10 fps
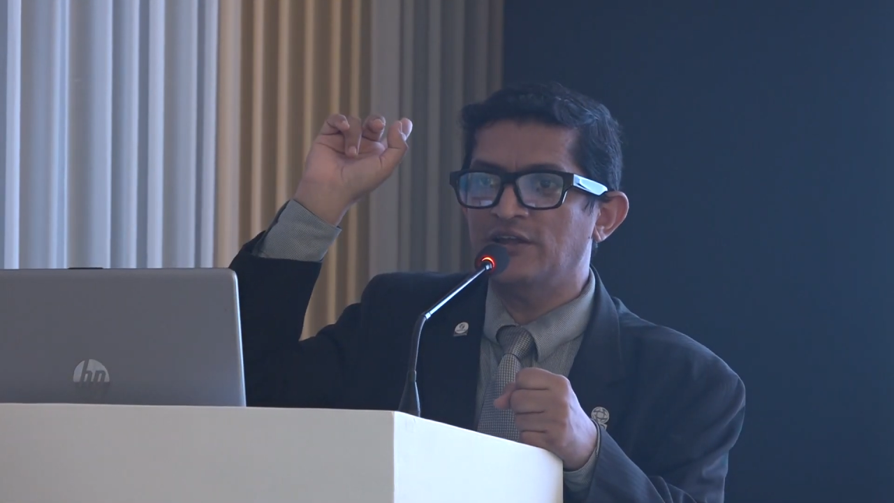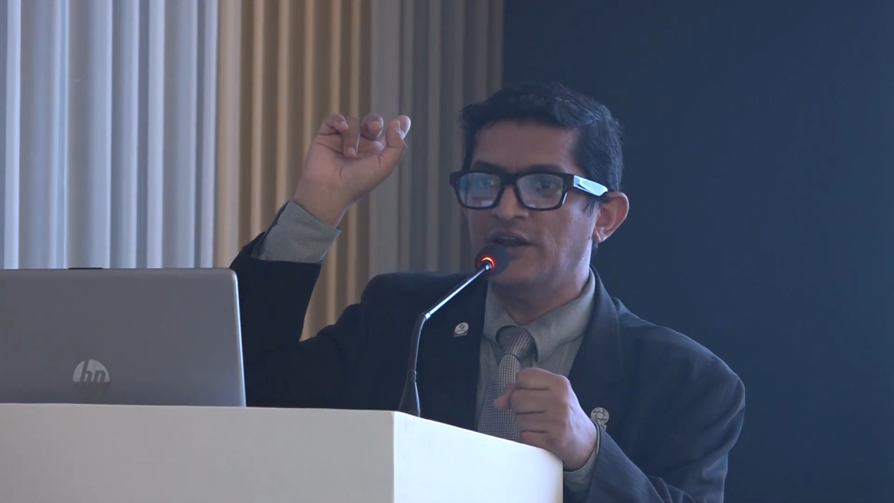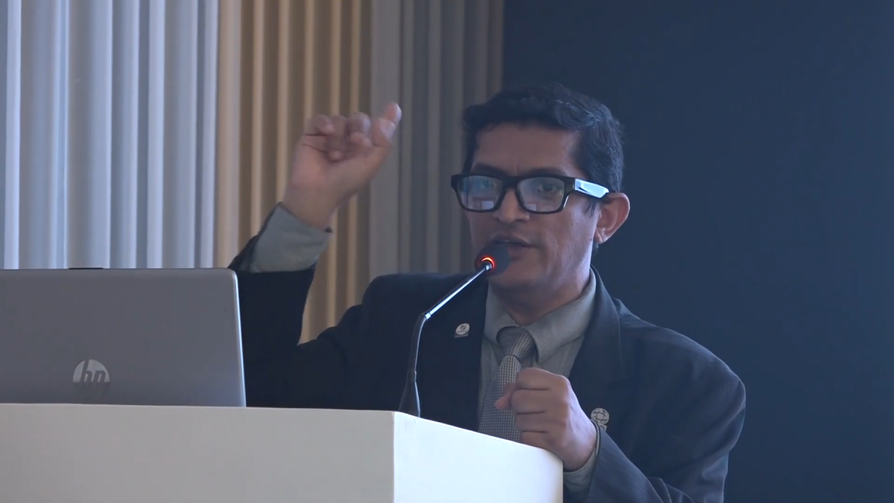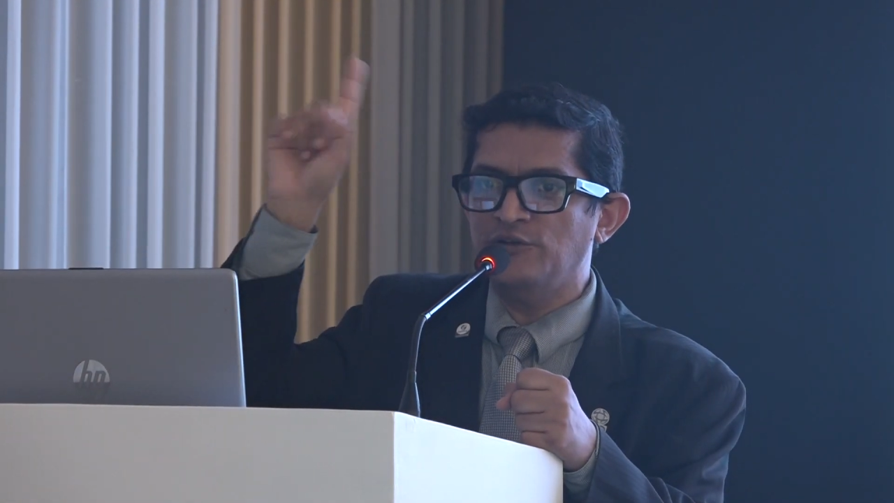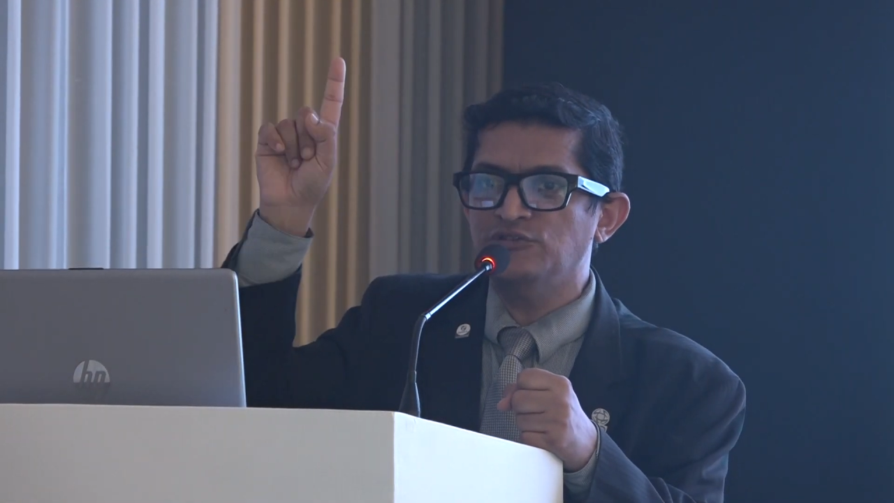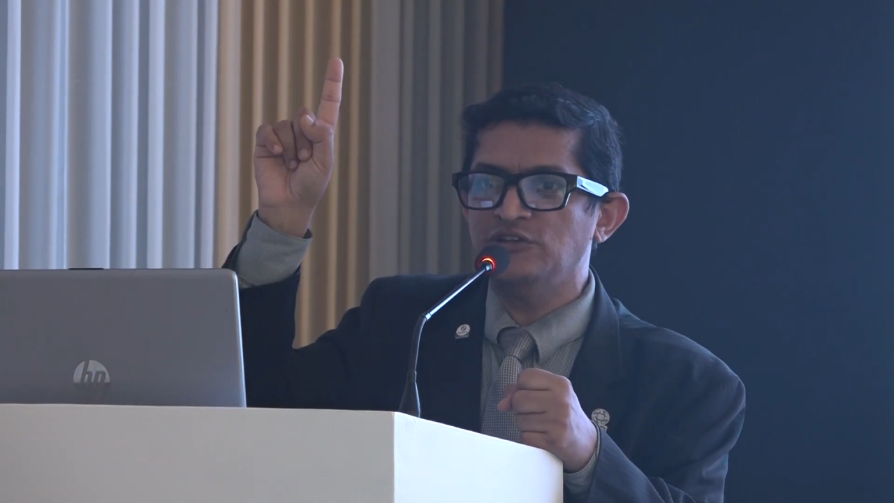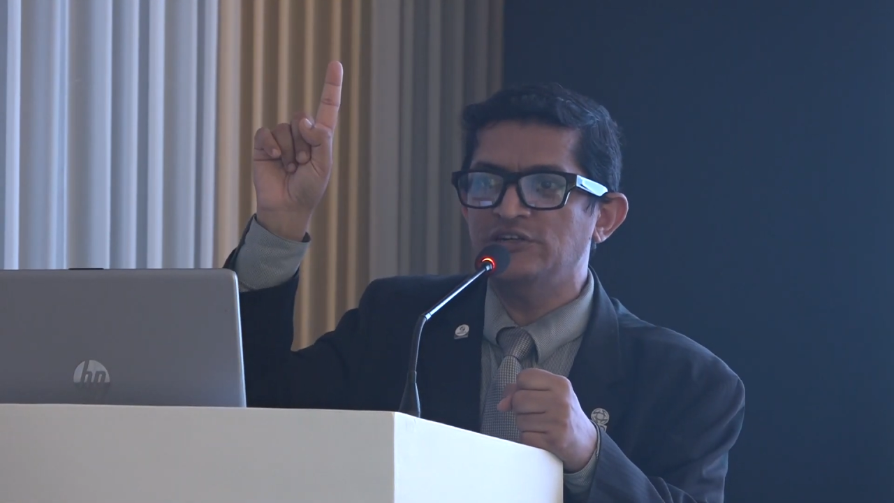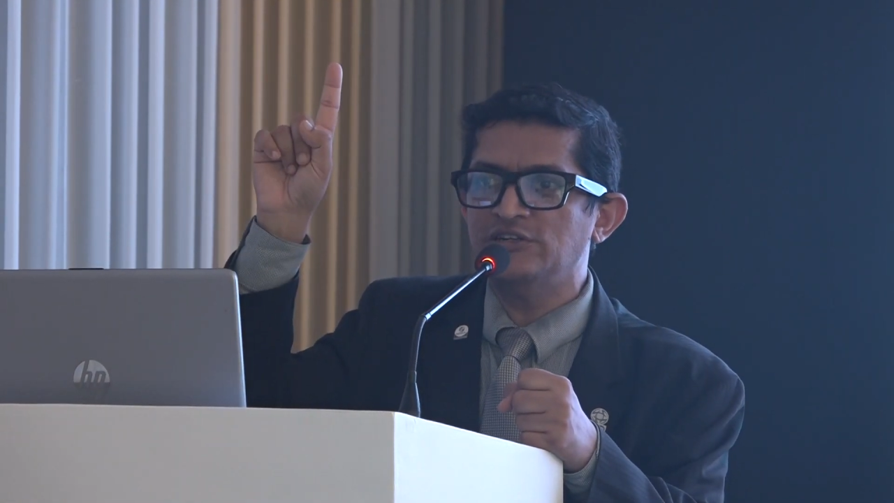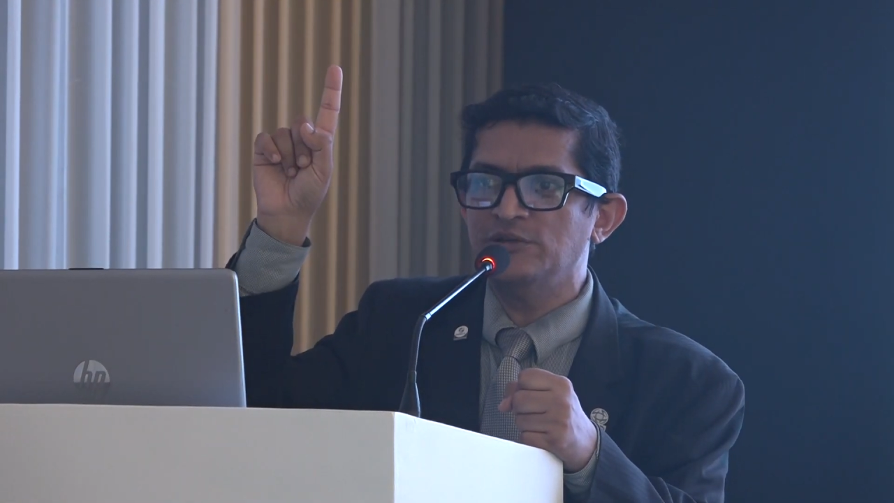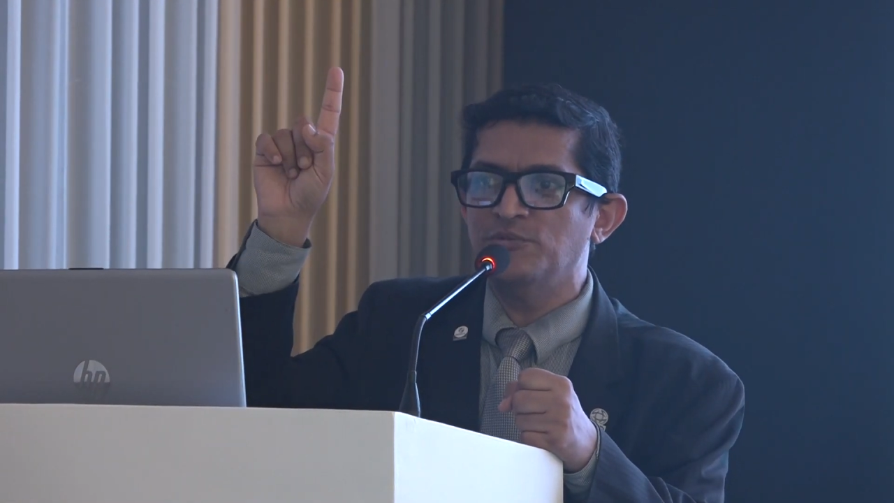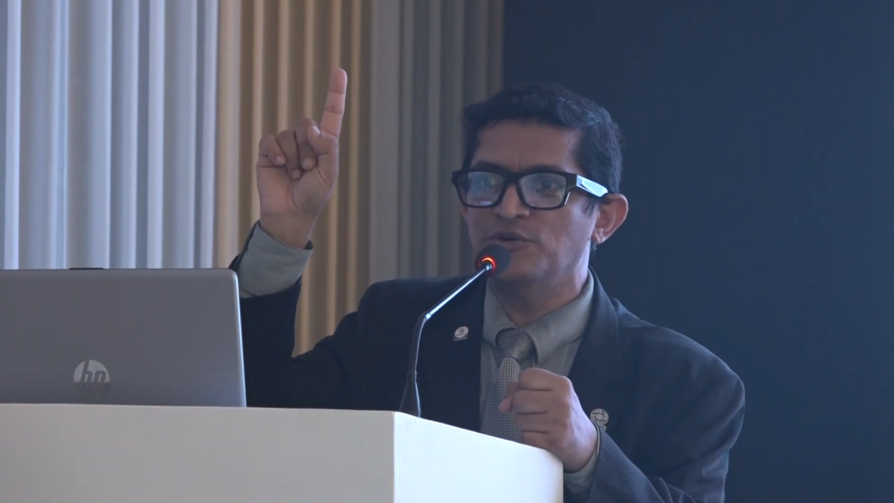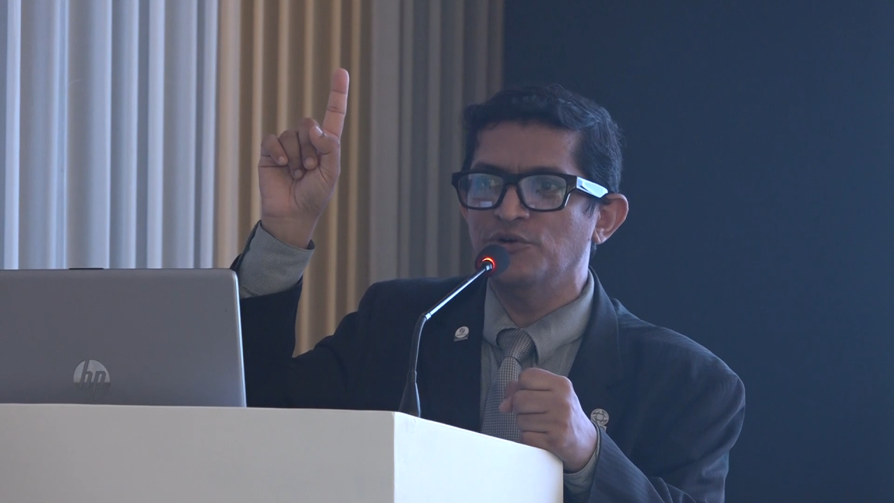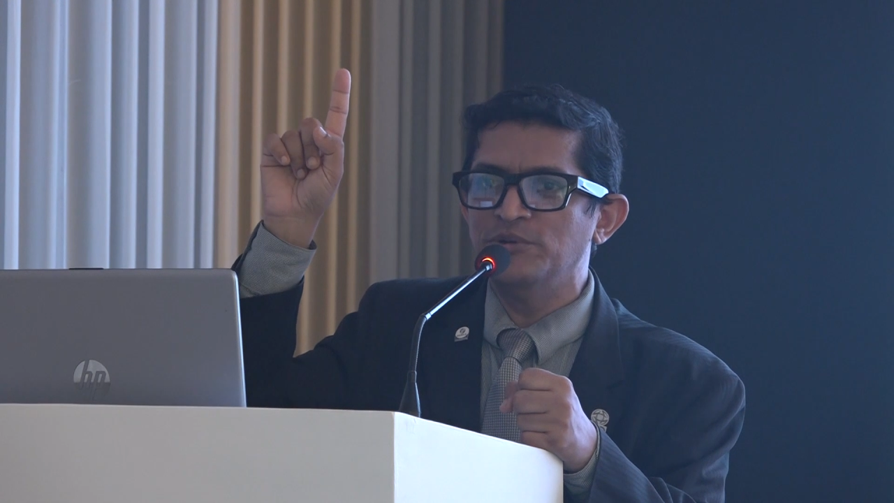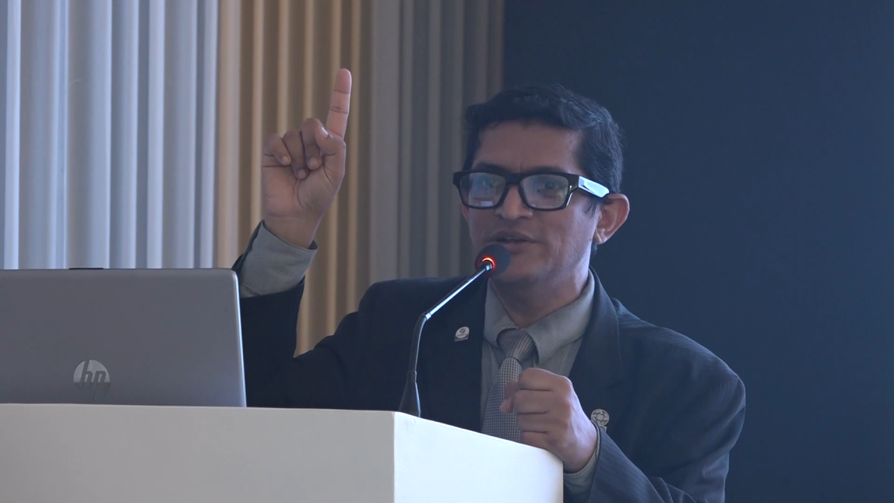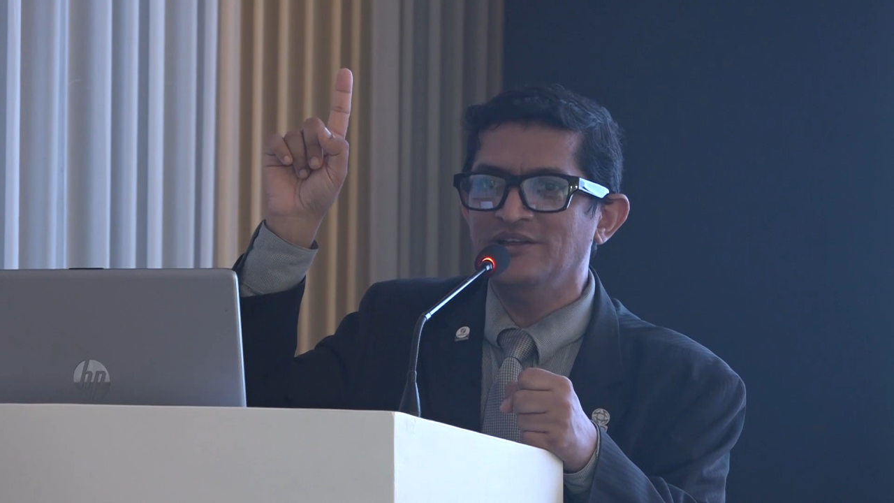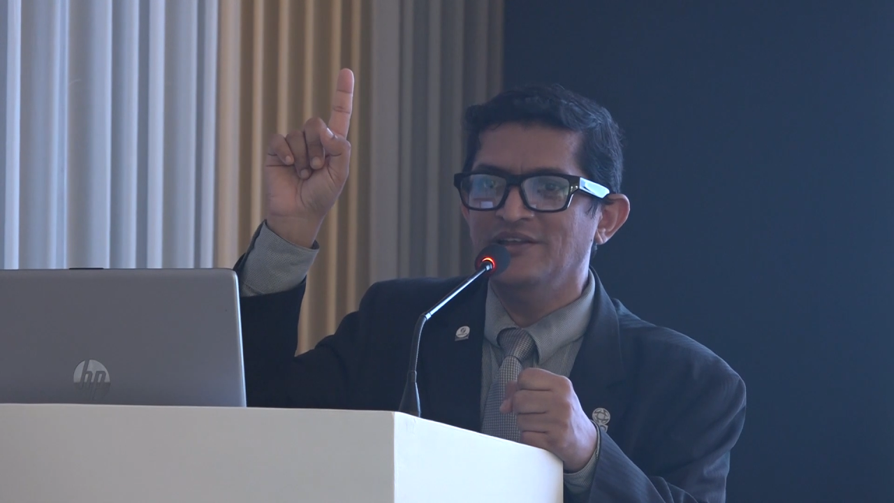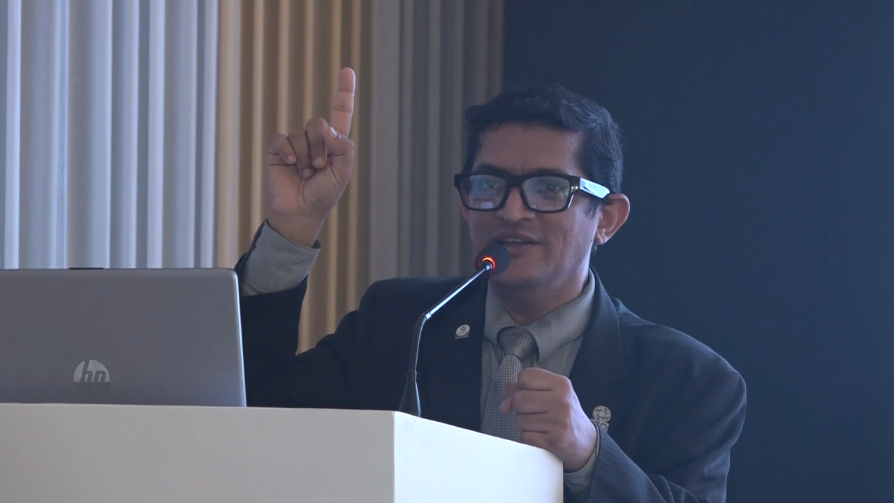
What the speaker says: glycosylated hemoglobin